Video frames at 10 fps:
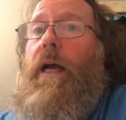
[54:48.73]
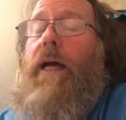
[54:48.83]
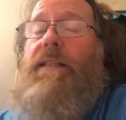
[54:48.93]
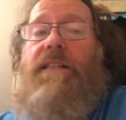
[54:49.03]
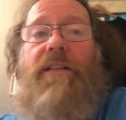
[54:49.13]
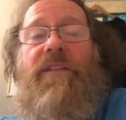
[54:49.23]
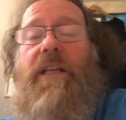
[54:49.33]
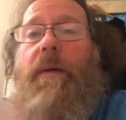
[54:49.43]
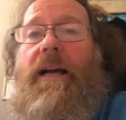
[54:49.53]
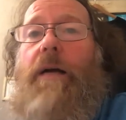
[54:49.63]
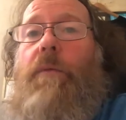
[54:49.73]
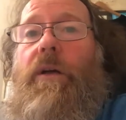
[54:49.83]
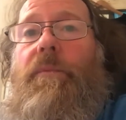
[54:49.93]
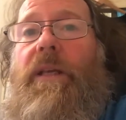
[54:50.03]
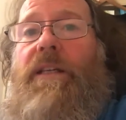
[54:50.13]
And he said the thing about
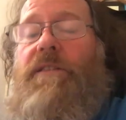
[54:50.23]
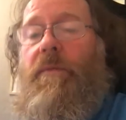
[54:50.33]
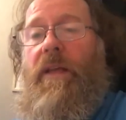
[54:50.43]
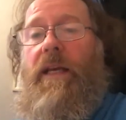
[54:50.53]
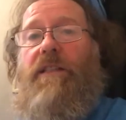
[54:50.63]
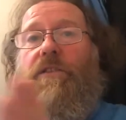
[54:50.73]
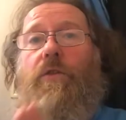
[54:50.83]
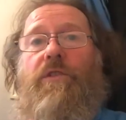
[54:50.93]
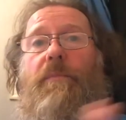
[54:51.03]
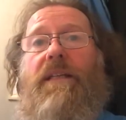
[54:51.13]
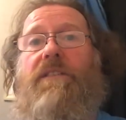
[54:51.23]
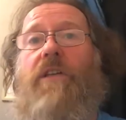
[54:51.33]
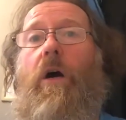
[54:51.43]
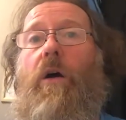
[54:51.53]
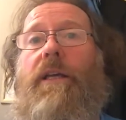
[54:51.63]
Hamlet is it's such a big
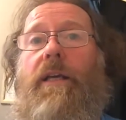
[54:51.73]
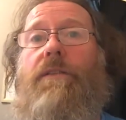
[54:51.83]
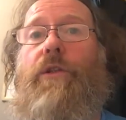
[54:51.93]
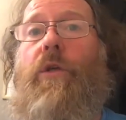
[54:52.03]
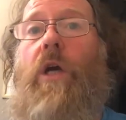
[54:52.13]
target you